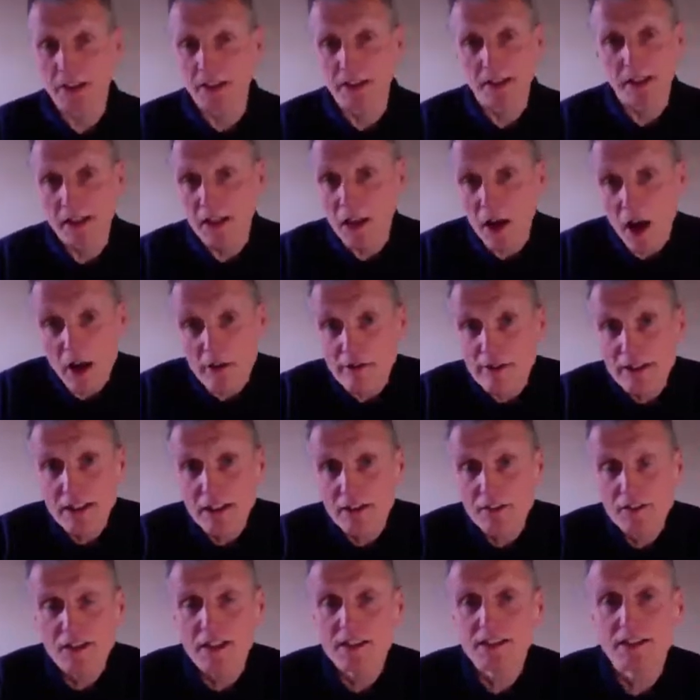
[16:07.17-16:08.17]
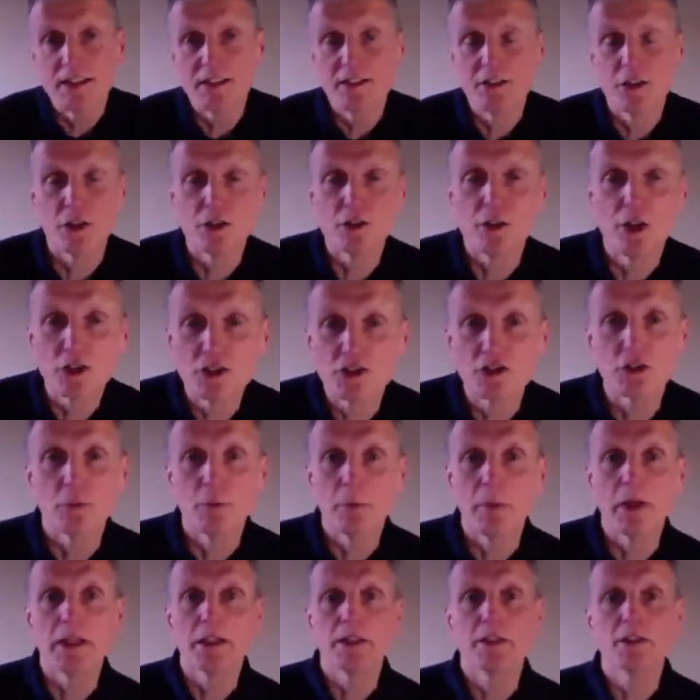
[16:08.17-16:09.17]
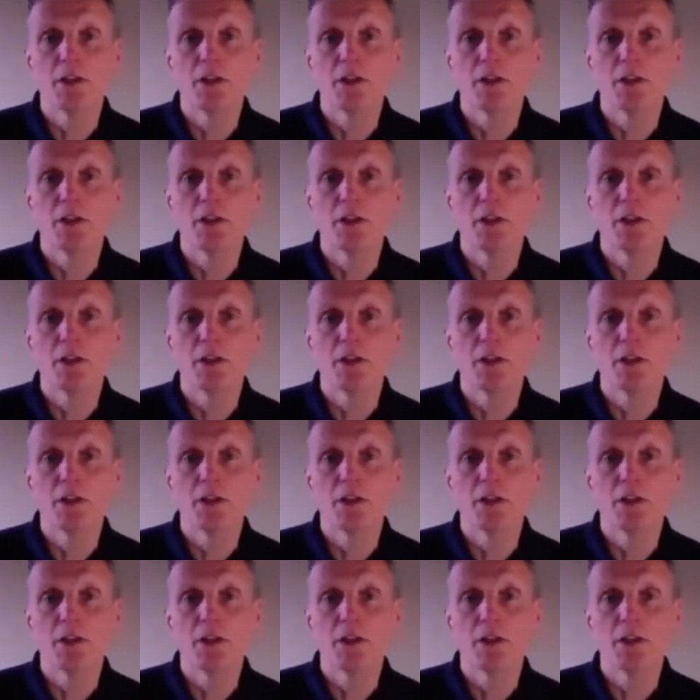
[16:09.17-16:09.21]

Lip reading: And the irony of this is not lost on me,